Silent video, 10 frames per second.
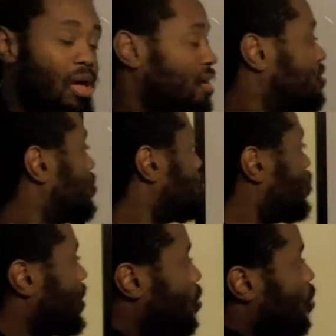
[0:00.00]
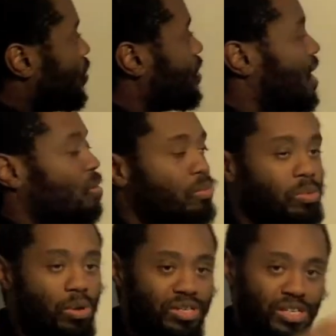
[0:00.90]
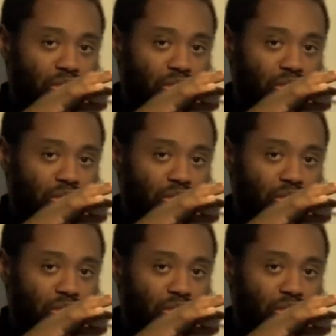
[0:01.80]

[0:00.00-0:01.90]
And we don't want that. We want a